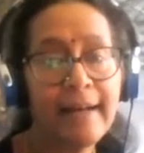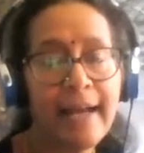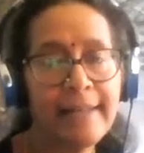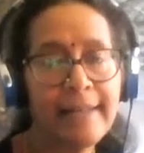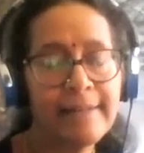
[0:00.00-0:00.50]

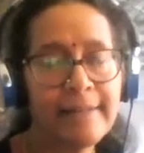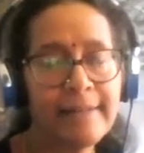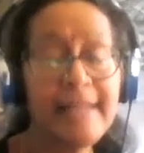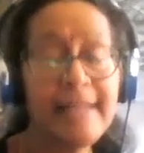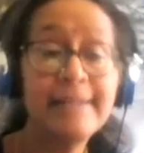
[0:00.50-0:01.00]
and
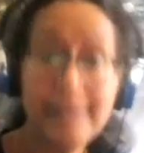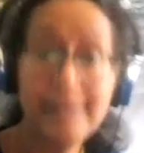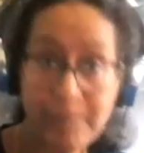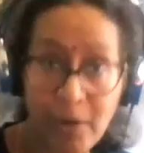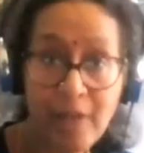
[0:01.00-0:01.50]

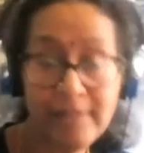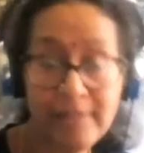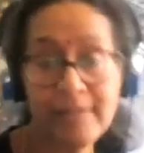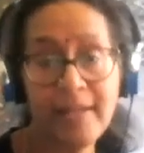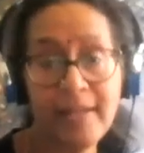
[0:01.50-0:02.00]
sensory
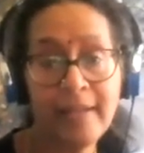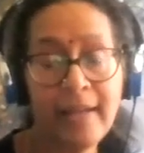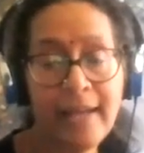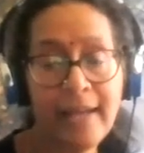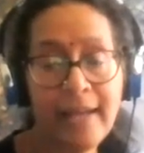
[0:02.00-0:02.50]
processing,
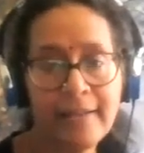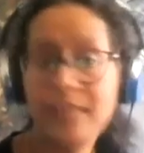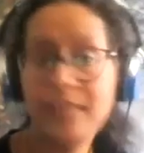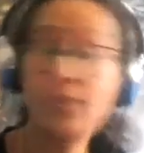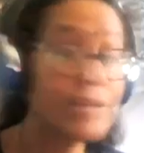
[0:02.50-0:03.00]
and
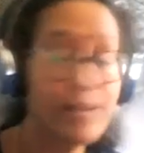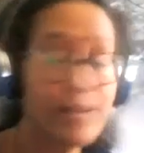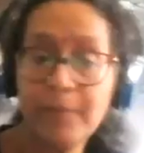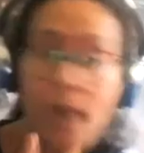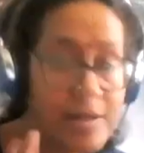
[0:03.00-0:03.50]
in general
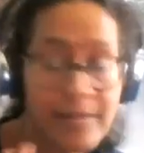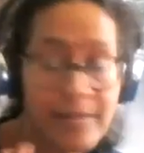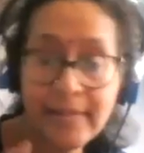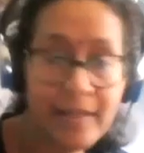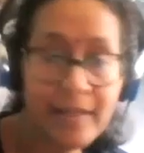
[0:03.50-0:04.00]

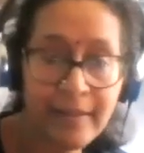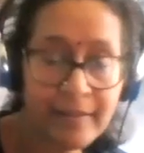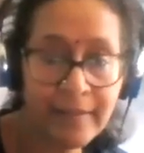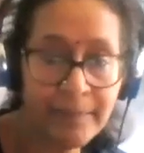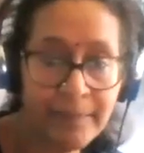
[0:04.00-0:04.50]
processing,
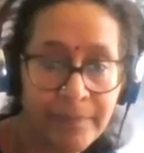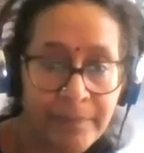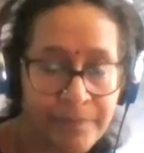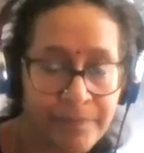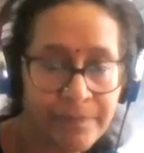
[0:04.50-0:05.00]

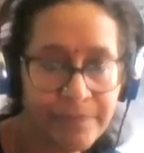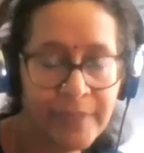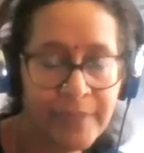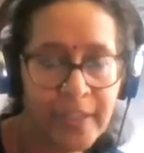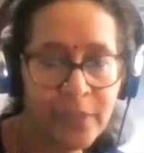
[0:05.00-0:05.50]

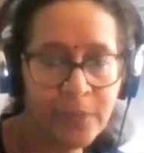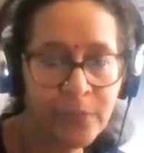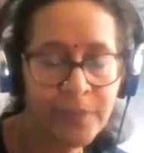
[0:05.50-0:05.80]
you know,